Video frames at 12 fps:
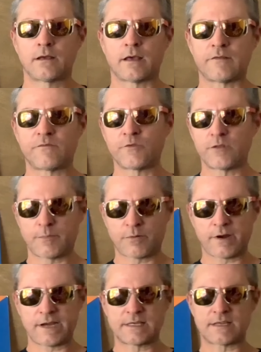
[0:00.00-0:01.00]
And for the
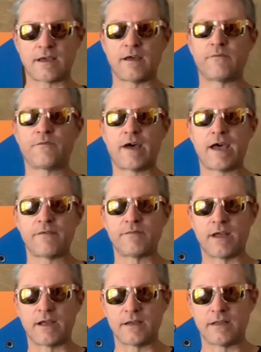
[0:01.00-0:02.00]
price of
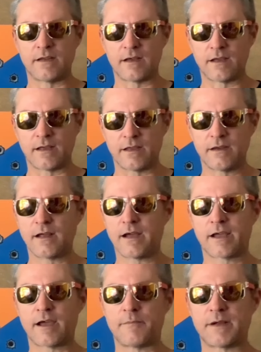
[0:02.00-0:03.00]
$5.99,
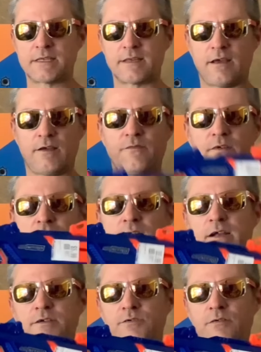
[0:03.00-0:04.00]
I got myself a
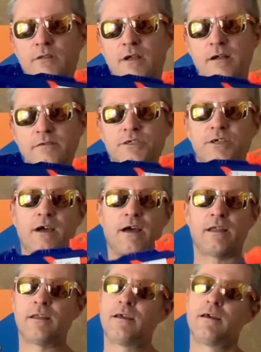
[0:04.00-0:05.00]
Nitro Long
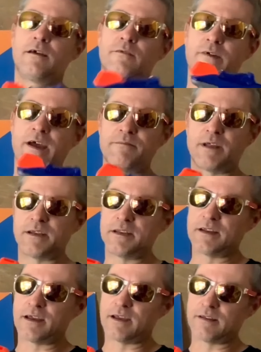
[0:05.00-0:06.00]
Shot.
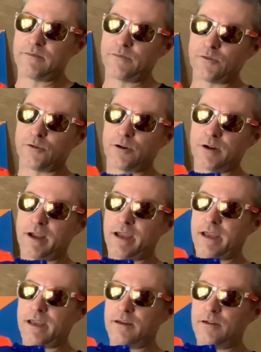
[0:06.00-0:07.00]
$5.99 for
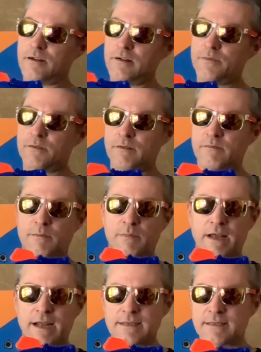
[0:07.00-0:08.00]
a Nerf Thrifted
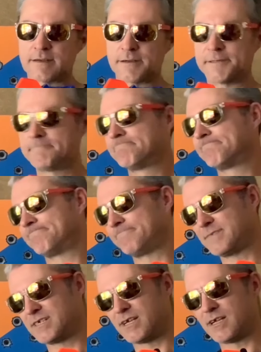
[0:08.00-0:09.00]
Blaster.
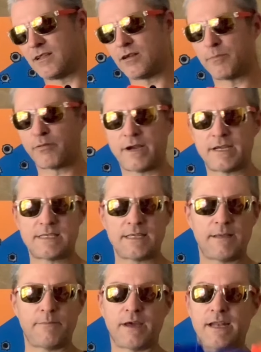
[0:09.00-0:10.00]
Eh, a little
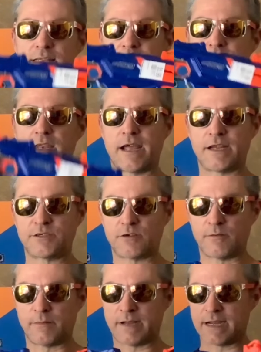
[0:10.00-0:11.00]
pricey, but it's a
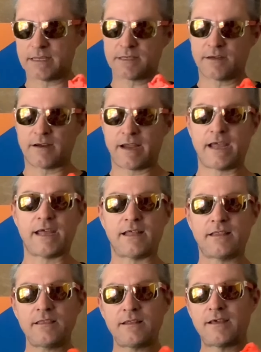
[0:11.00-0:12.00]
Nitro Blaster.
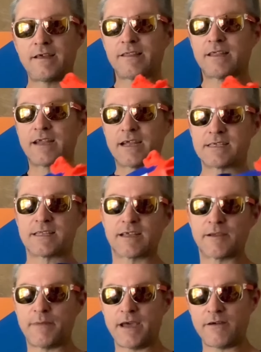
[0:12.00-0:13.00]
And the nice
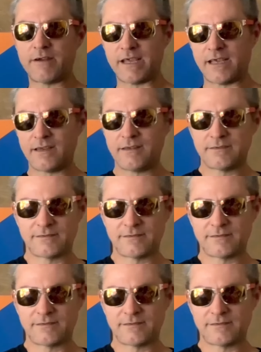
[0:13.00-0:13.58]
thing about it,